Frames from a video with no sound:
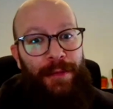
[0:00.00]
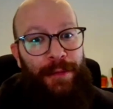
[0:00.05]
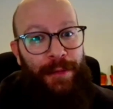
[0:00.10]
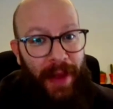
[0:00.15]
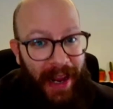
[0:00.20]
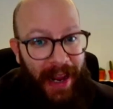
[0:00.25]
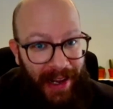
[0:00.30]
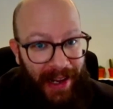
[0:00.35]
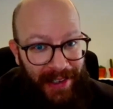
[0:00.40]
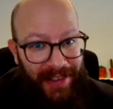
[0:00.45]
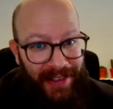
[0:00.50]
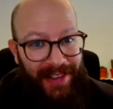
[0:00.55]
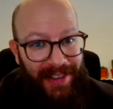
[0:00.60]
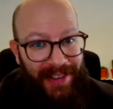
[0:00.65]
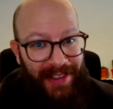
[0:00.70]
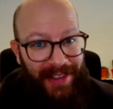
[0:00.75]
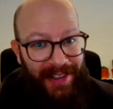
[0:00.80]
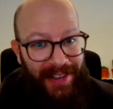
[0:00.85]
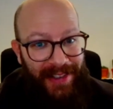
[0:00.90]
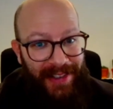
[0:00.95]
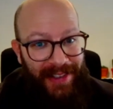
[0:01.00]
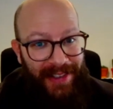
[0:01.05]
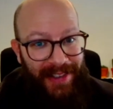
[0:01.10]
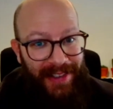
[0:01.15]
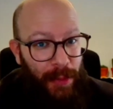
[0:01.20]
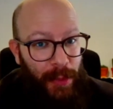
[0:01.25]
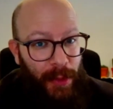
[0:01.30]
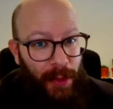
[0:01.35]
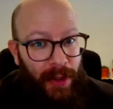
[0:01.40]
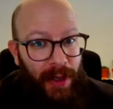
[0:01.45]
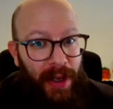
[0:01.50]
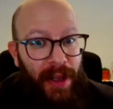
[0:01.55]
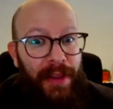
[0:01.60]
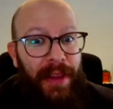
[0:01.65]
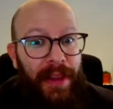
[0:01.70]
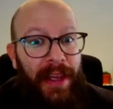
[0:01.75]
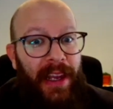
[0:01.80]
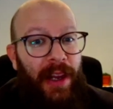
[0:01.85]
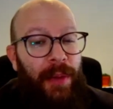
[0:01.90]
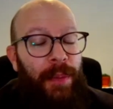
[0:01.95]
fast and scalable.
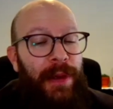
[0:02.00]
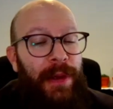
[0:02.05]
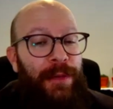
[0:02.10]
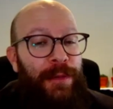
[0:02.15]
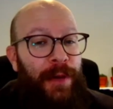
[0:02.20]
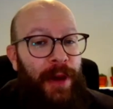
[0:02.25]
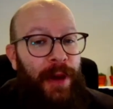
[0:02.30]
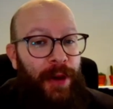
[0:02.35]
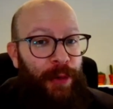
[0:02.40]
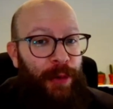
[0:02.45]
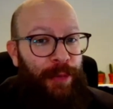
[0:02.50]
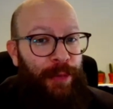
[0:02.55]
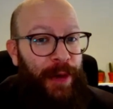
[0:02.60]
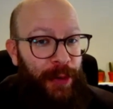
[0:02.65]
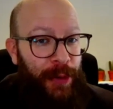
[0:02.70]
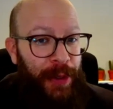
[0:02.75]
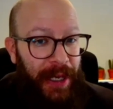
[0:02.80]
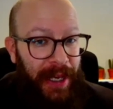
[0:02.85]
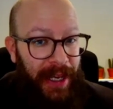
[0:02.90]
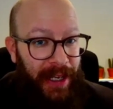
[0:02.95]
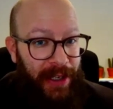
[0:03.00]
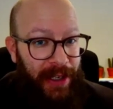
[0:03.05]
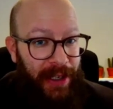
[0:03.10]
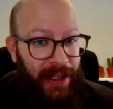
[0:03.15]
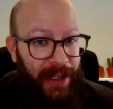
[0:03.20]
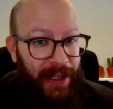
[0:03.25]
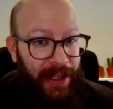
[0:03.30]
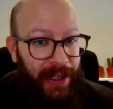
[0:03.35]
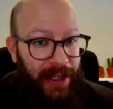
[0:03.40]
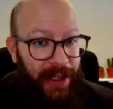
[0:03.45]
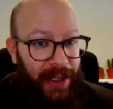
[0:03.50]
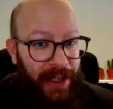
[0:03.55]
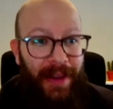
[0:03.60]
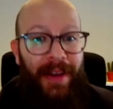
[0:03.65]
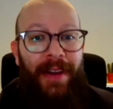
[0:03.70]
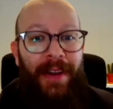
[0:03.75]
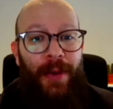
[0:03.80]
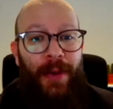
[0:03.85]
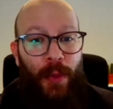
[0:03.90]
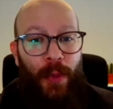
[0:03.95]
They can be very, very accurate
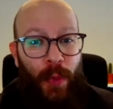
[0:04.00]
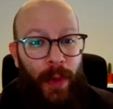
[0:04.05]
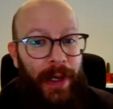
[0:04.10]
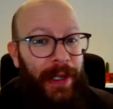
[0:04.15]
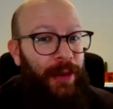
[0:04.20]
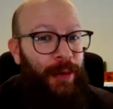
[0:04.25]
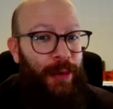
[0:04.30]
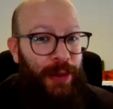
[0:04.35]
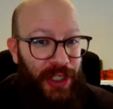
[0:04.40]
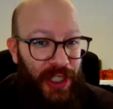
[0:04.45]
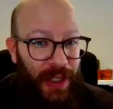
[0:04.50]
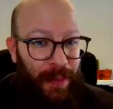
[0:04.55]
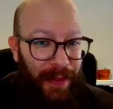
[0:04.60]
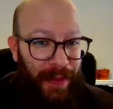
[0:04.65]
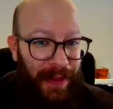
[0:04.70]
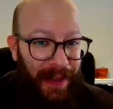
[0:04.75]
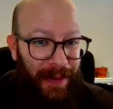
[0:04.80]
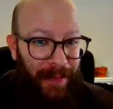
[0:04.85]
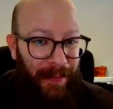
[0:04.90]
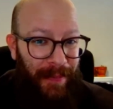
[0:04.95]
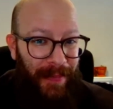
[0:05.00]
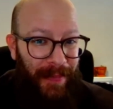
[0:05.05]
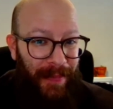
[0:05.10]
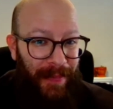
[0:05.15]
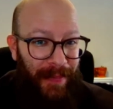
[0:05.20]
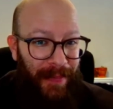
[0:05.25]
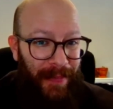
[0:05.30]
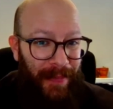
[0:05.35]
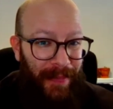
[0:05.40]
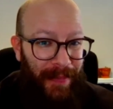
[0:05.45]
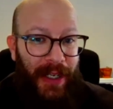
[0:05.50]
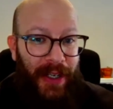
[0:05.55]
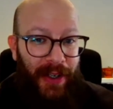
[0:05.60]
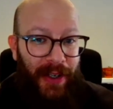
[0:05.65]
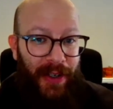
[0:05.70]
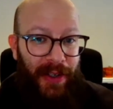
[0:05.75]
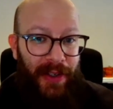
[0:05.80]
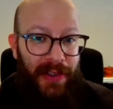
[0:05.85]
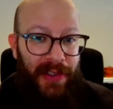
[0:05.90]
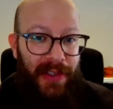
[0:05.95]
when you ship them. But
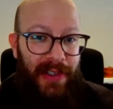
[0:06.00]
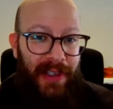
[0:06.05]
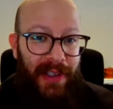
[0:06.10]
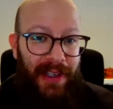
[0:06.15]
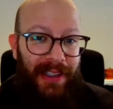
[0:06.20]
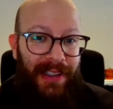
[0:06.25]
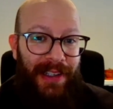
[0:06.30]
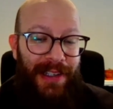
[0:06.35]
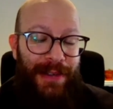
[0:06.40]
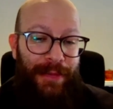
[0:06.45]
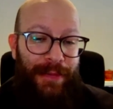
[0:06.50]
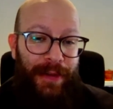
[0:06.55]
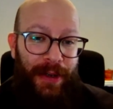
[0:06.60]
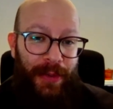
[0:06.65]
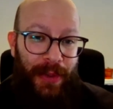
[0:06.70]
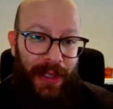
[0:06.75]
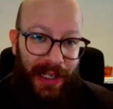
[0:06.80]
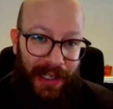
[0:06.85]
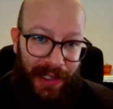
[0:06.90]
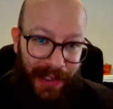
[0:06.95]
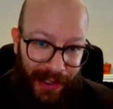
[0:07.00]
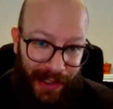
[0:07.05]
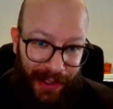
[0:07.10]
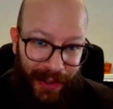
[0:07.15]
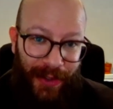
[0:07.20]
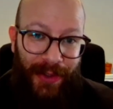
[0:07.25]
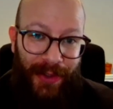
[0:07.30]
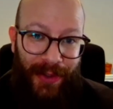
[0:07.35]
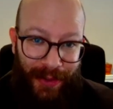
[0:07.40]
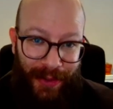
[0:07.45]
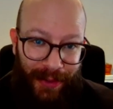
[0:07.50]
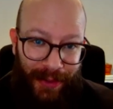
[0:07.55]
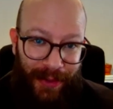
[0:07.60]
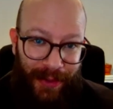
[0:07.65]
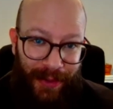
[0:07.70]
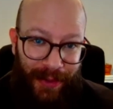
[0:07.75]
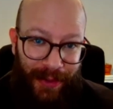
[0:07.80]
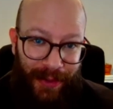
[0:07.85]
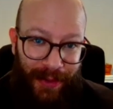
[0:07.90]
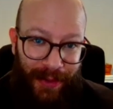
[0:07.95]
because it is very easy to
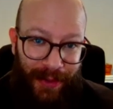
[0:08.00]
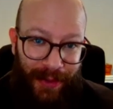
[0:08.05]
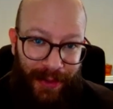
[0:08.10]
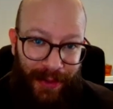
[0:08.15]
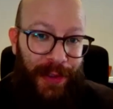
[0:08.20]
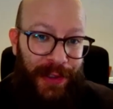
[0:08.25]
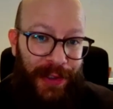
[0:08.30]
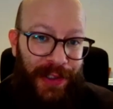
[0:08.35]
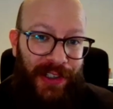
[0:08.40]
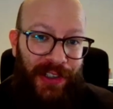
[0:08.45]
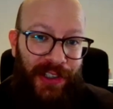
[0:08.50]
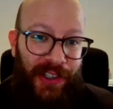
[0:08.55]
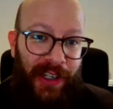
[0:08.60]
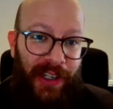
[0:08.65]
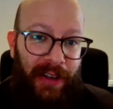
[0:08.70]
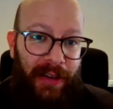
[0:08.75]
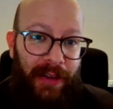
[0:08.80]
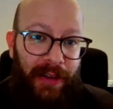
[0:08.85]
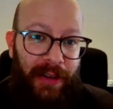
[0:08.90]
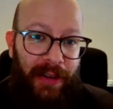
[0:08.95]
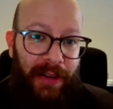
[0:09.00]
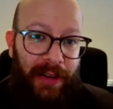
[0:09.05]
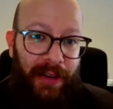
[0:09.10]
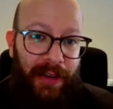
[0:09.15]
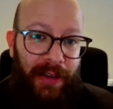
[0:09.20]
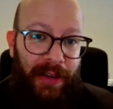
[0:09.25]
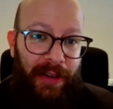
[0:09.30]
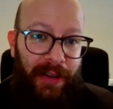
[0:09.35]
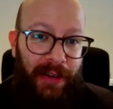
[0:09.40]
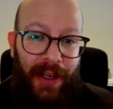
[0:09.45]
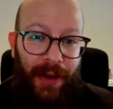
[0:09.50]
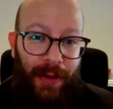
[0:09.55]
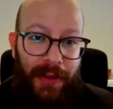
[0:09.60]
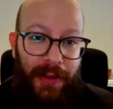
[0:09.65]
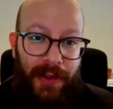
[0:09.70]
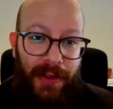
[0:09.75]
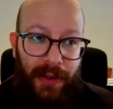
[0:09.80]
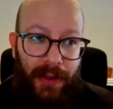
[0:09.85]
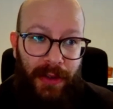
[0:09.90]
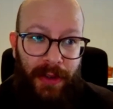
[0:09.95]
reverse engineer them, they
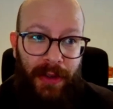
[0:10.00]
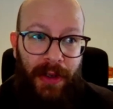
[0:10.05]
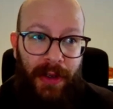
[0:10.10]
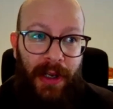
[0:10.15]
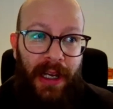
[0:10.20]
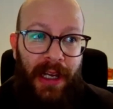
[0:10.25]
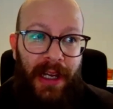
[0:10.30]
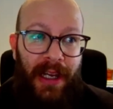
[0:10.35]
also